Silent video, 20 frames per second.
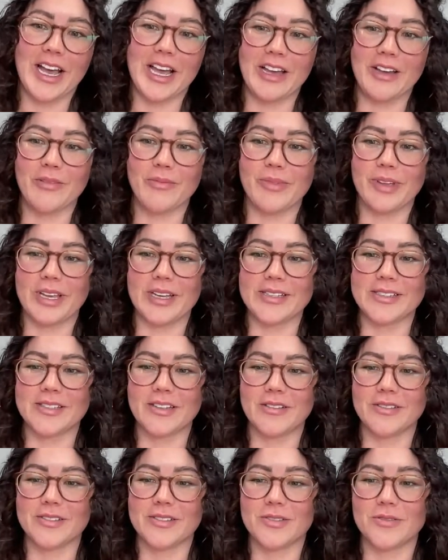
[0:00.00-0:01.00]
um, because
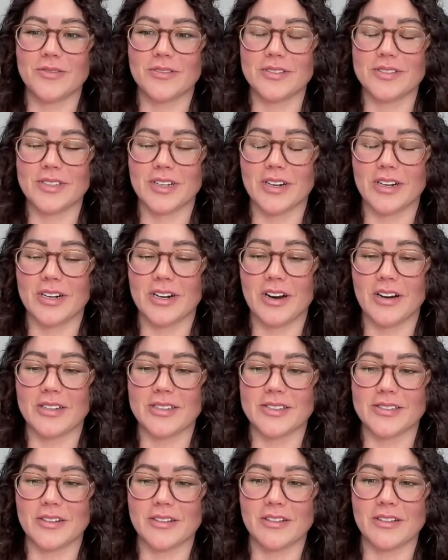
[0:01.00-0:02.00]
those tools are, are
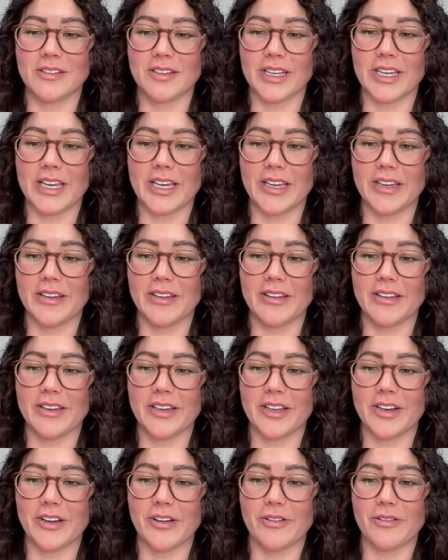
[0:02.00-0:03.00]
certainly
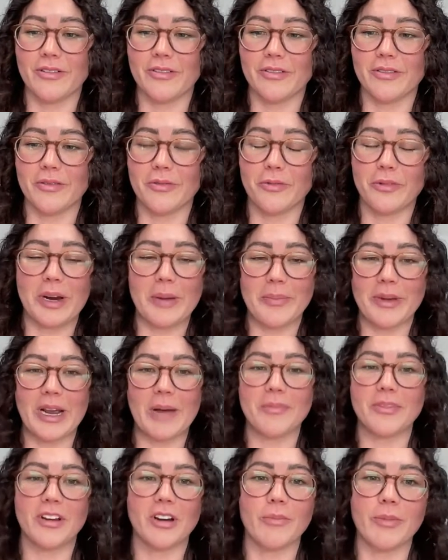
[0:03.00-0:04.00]
you know ramping
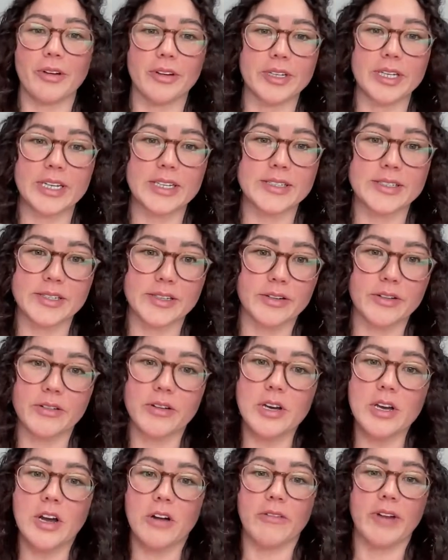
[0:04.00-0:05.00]
up their ability
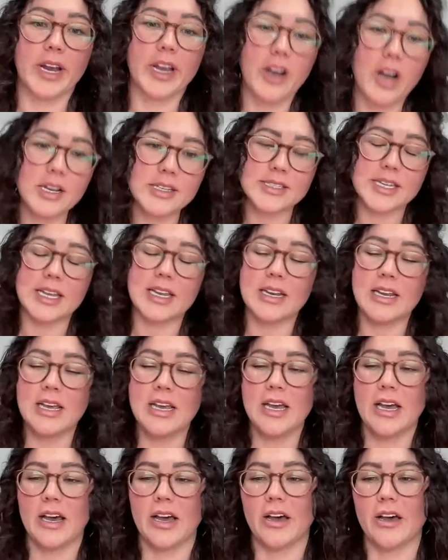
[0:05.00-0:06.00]
to write content
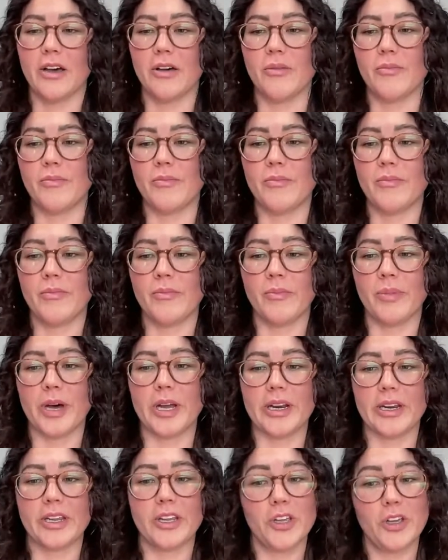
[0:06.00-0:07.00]
um,
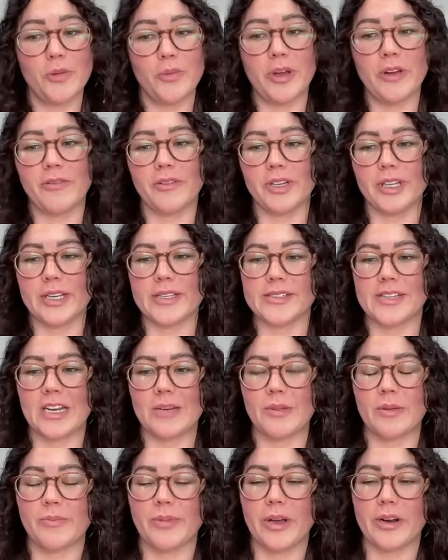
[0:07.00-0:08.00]
but a human really is
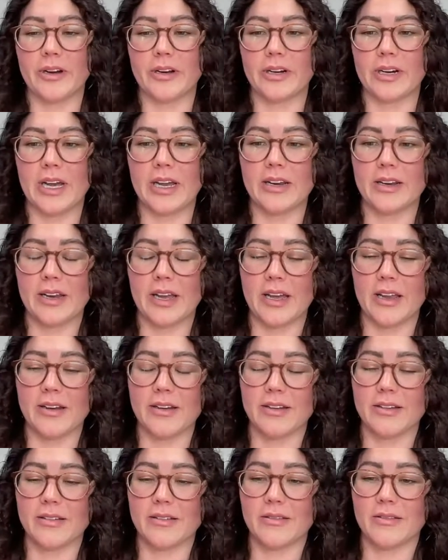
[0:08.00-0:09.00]
going to be better at,
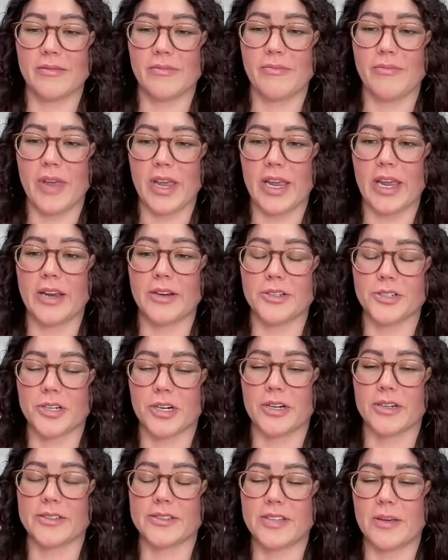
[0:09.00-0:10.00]
at making
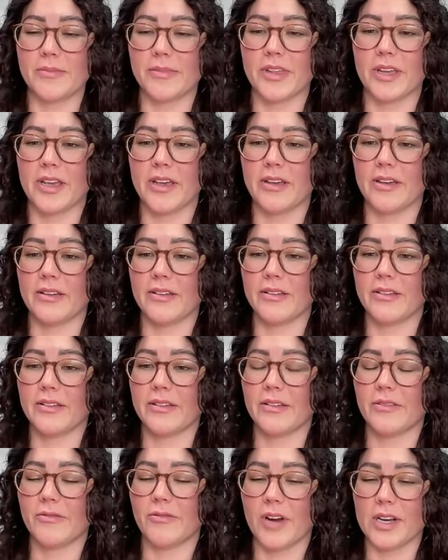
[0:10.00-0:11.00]
sure something
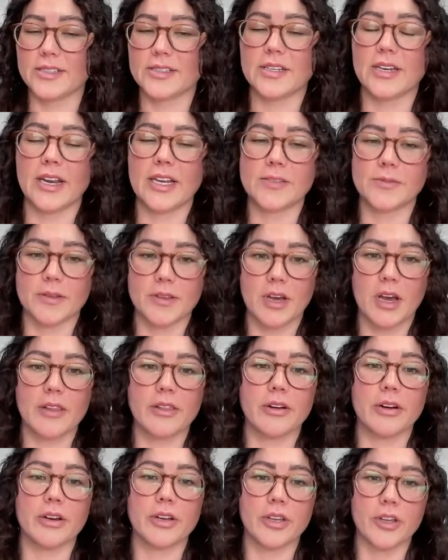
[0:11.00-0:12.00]
resonates with
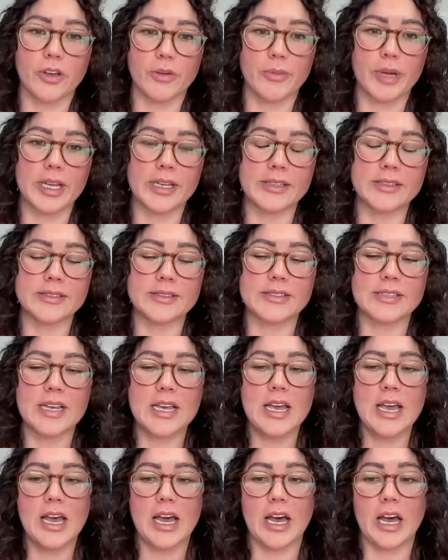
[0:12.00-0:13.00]
other humans
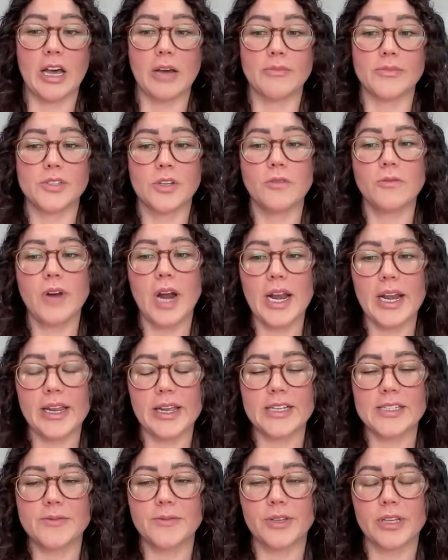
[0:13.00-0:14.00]
um, so
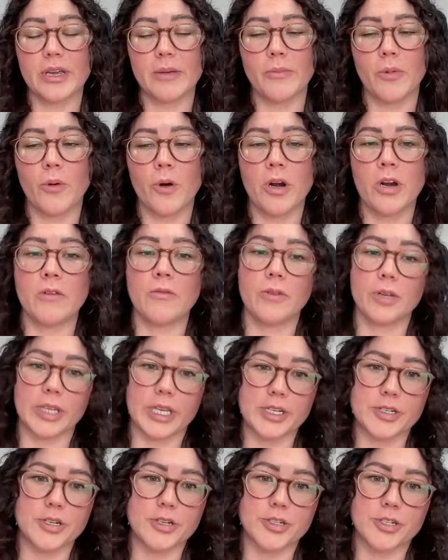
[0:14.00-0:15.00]
writing is really important
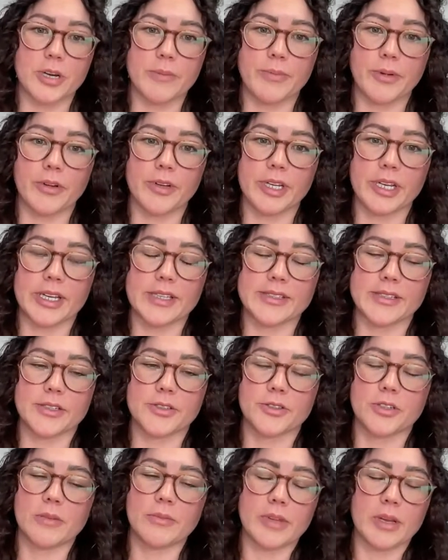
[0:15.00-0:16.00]
relationship building is
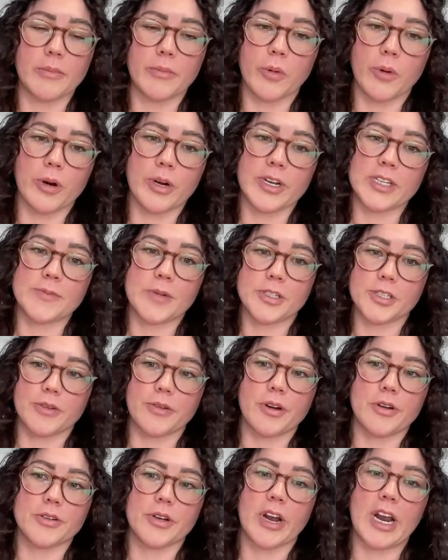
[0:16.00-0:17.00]
extremely important especially
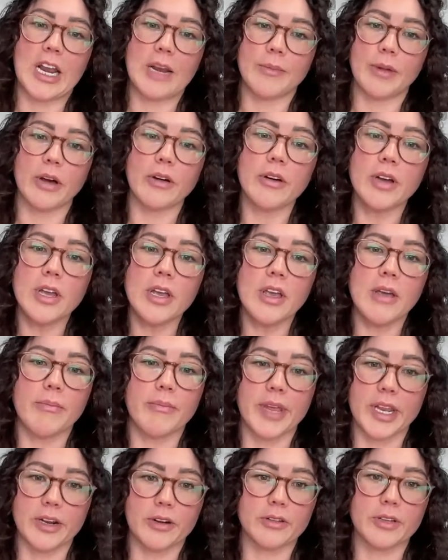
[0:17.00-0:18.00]
when you're talking about
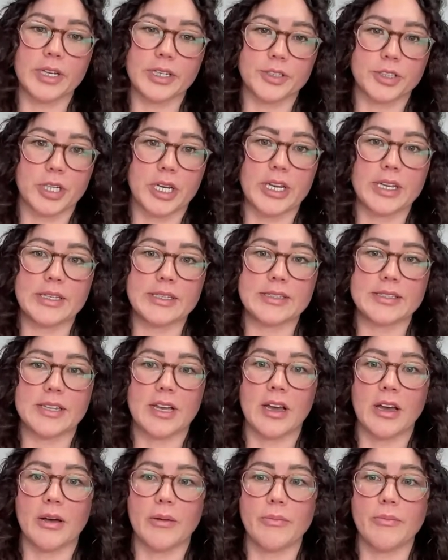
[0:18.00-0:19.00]
media relations
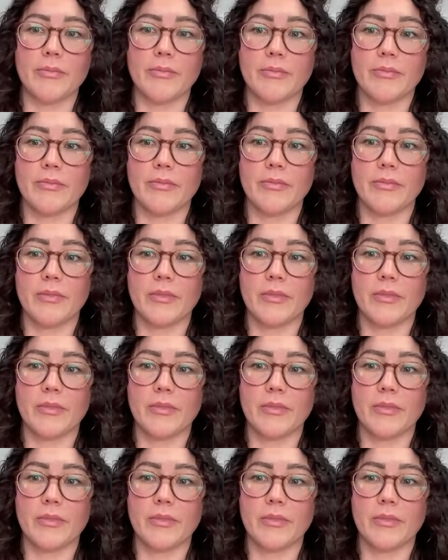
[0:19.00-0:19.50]
um,